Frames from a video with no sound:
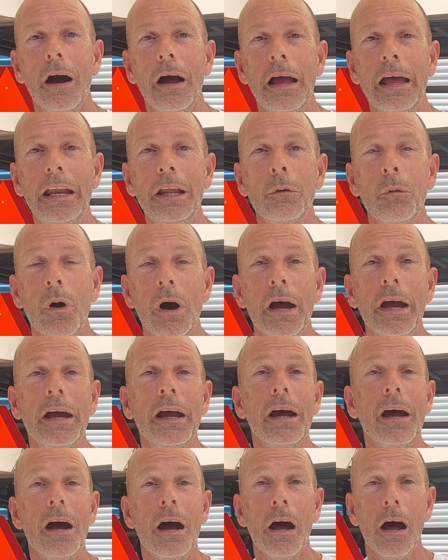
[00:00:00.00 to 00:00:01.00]
Anyway,
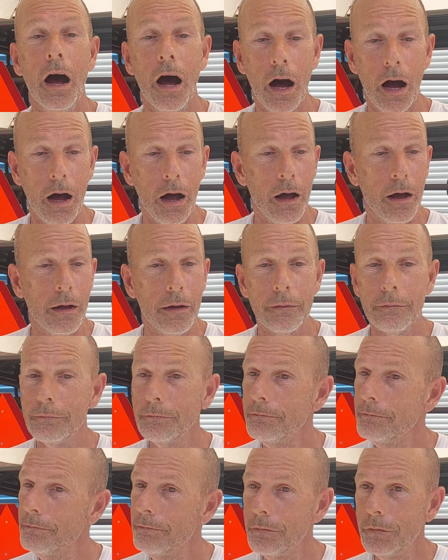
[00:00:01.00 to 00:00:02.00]

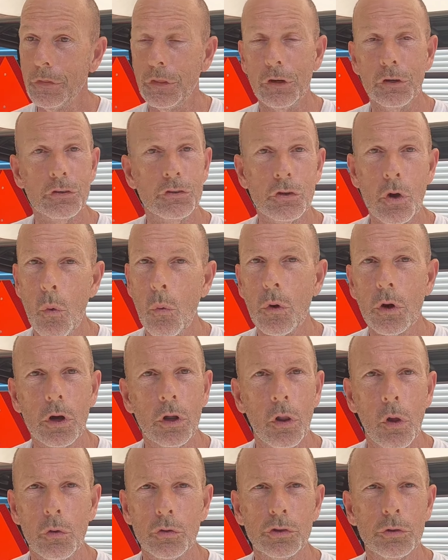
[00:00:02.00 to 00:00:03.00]
there's no one
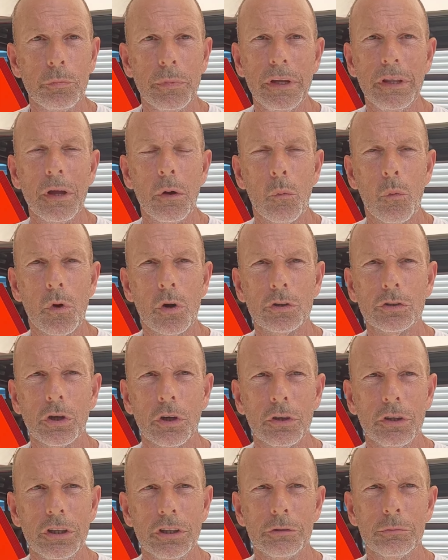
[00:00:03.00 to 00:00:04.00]
close to me that works
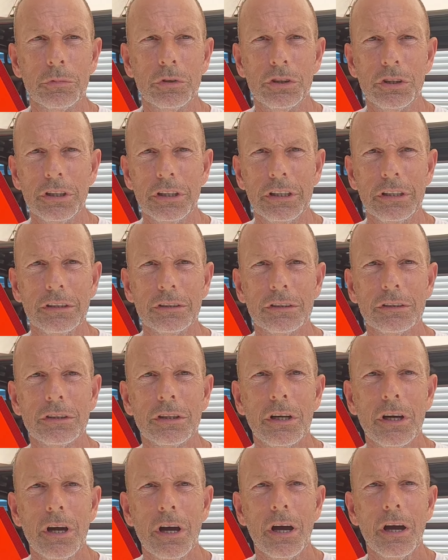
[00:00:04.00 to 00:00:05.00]
on these machines.
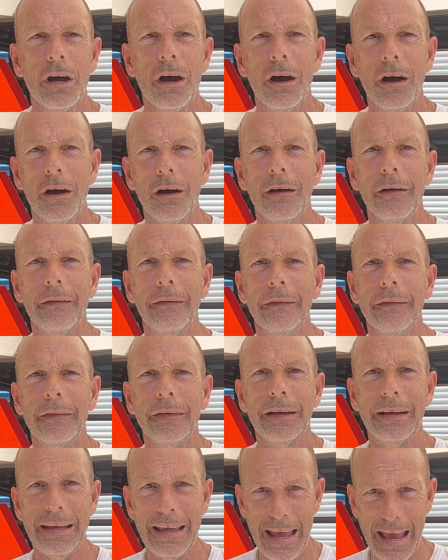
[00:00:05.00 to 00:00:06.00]

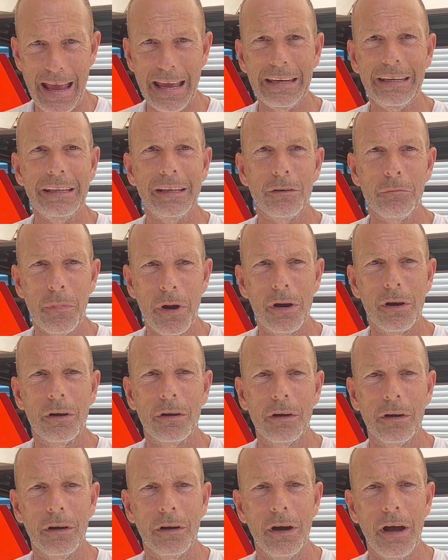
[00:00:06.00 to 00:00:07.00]
KANDI
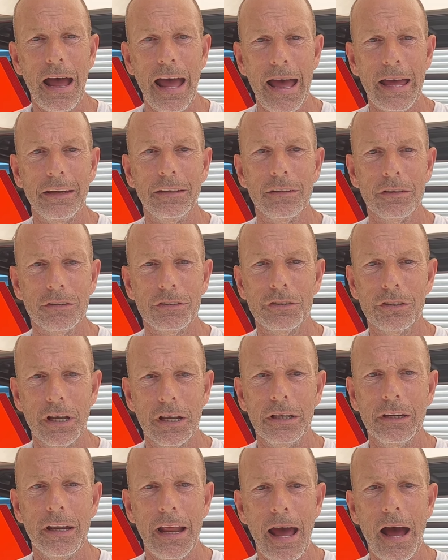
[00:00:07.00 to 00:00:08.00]
America had to
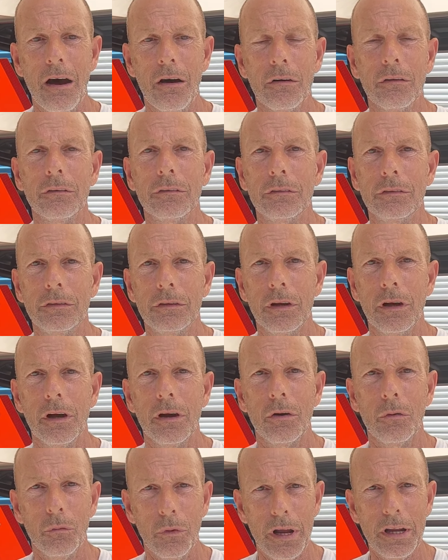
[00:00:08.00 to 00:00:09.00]
send out
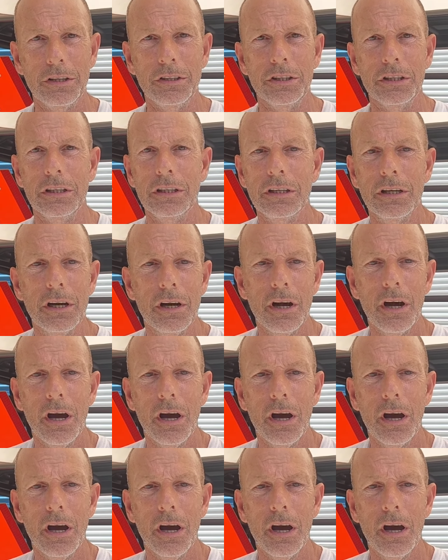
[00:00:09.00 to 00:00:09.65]
Reggie